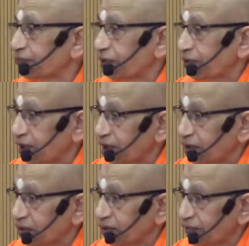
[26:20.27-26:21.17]
is
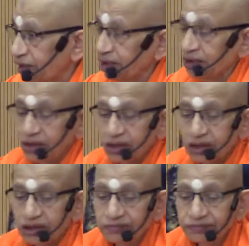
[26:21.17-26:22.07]
prama or the valid
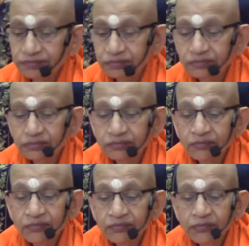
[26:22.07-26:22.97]
knowledge,
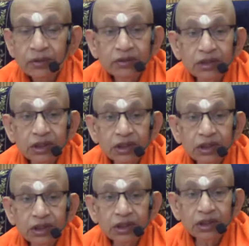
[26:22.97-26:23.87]

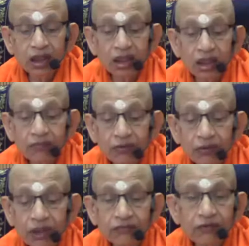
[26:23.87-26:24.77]
nityayaha
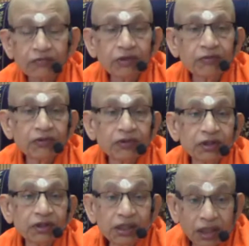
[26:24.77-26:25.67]
pramatvam na
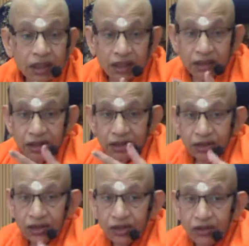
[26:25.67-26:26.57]
bhavati. In that,
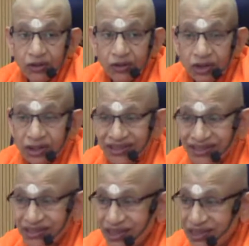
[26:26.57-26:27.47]
the
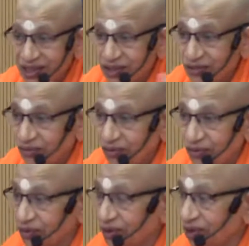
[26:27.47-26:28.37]
consciousness that is
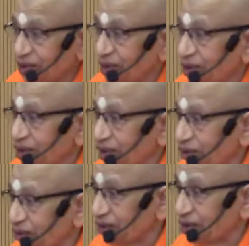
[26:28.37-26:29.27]
involved,
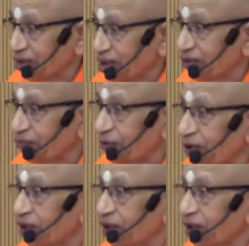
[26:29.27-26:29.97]
the conscious